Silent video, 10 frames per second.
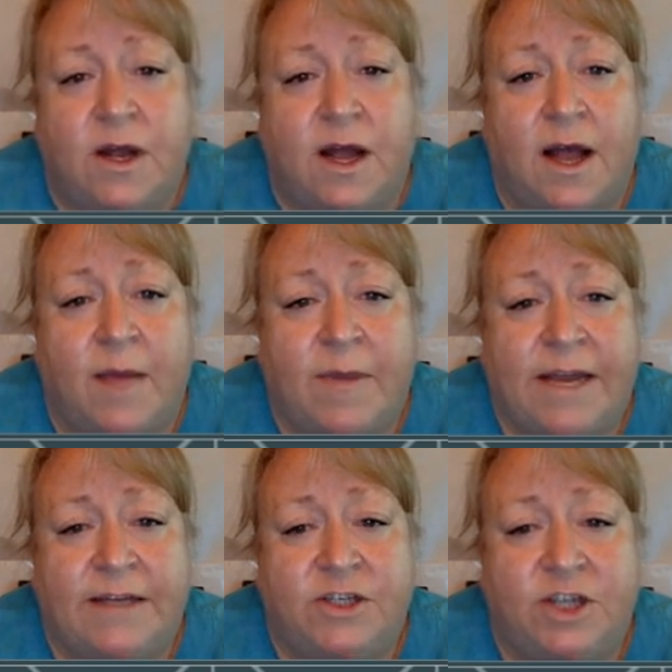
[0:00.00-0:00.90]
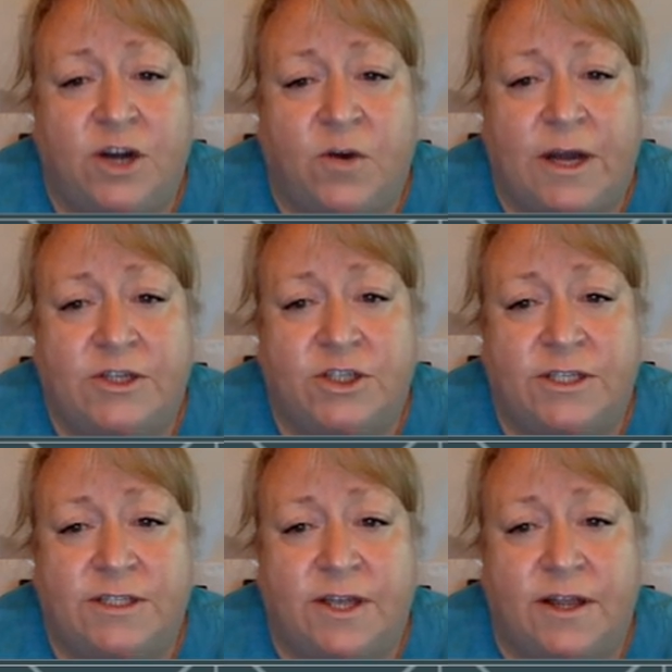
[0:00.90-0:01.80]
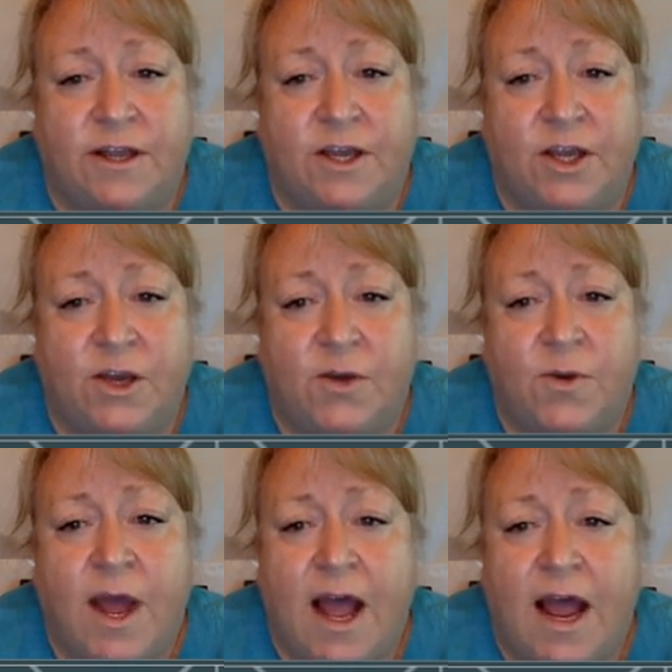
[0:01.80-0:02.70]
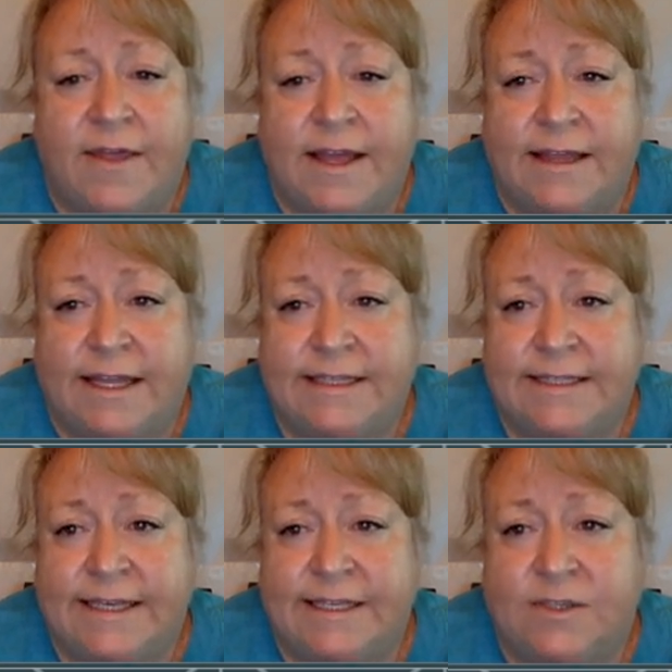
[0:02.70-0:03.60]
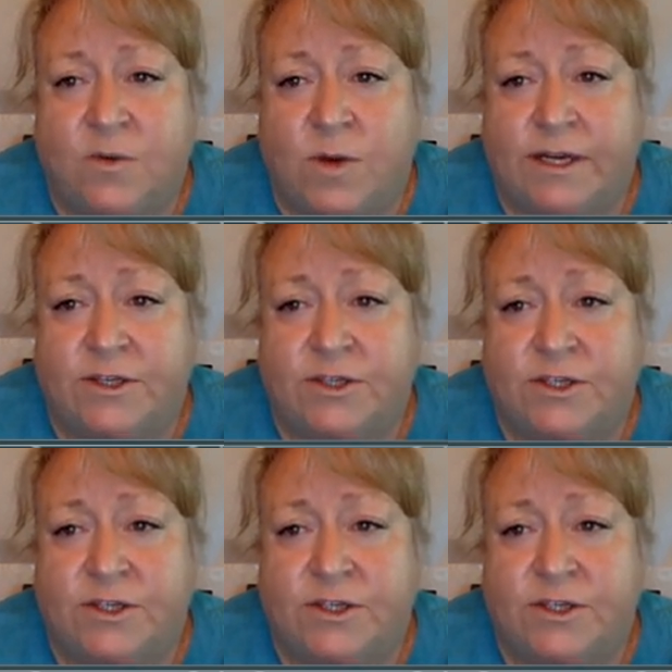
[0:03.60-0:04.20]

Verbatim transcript: uh, begin to share questions on the queue. I think Lindsay is going